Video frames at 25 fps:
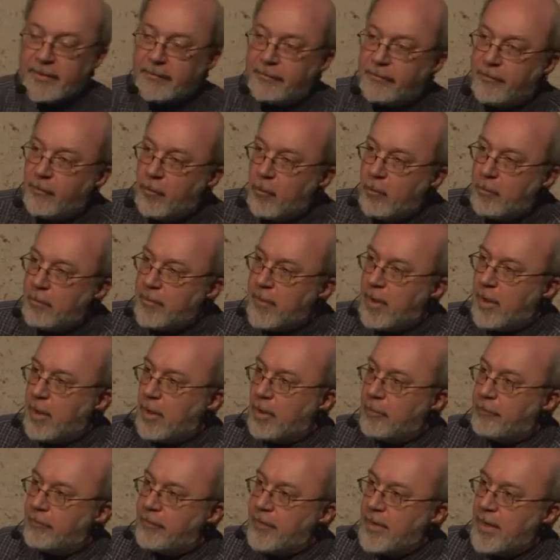the form
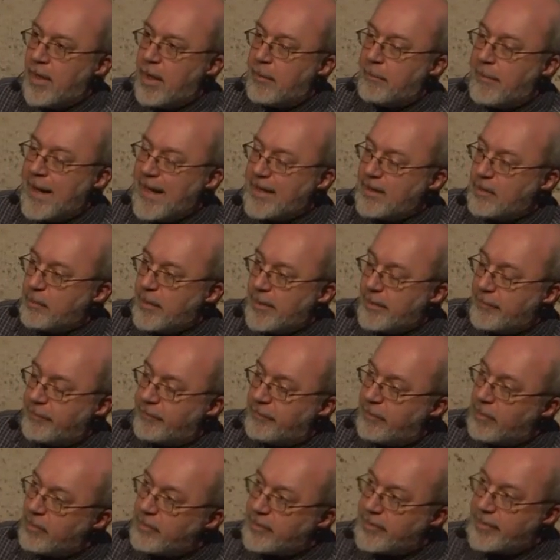of a man with a
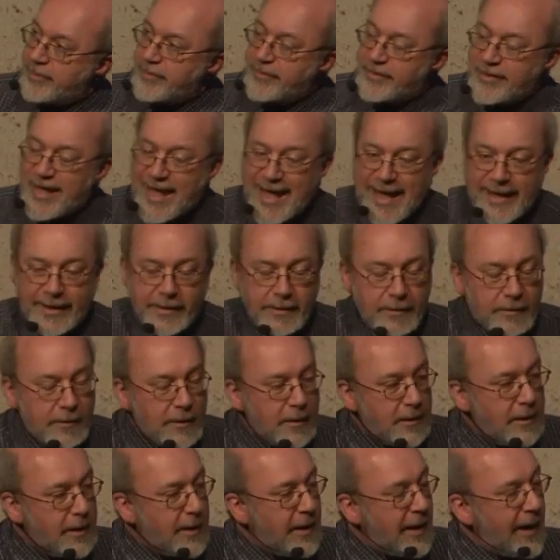falcon's head
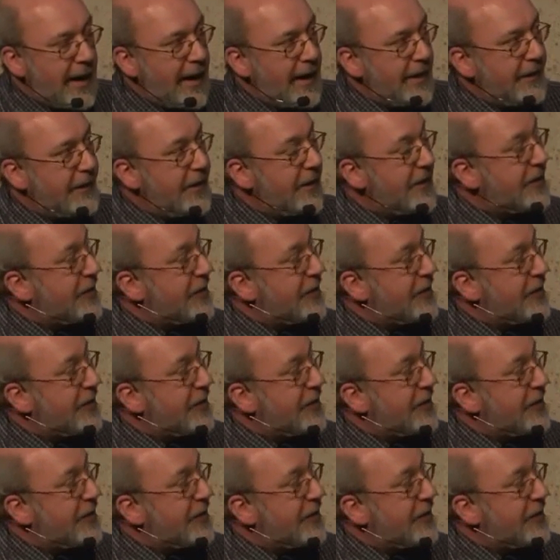and the